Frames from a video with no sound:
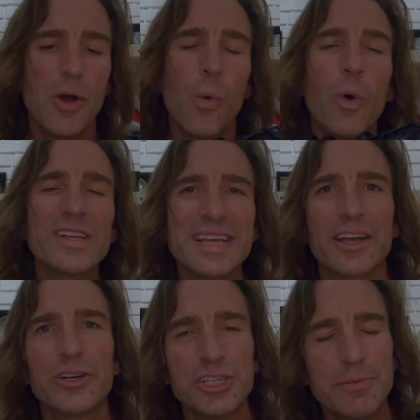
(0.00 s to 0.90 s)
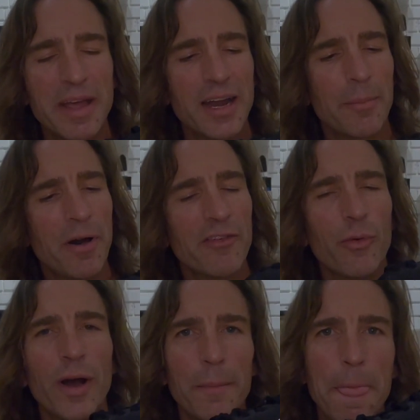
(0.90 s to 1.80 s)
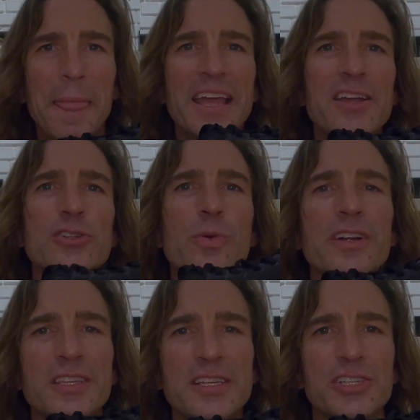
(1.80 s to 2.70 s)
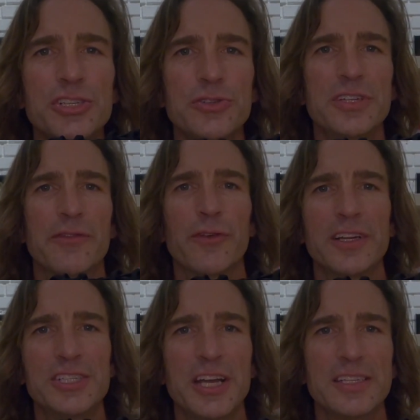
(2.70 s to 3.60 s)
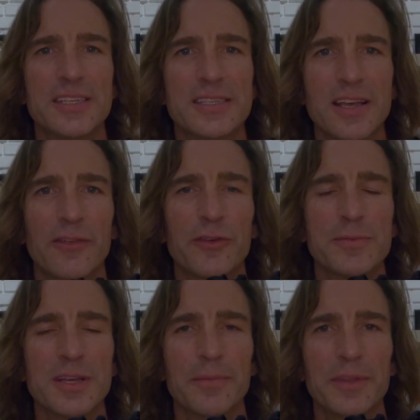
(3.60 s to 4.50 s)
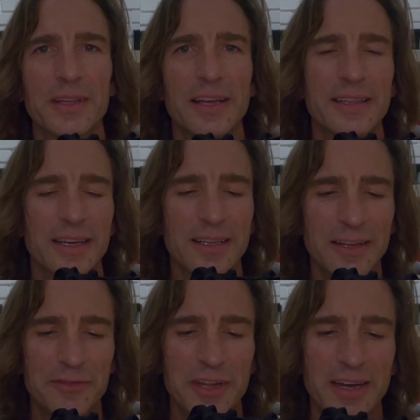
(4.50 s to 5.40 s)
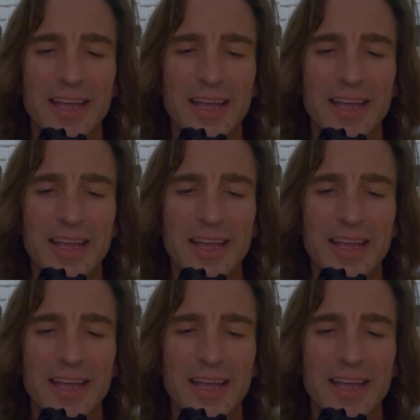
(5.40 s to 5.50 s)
What is that cushion made up of? Well, here's where this shoe differentiates itself from something like the Clifton.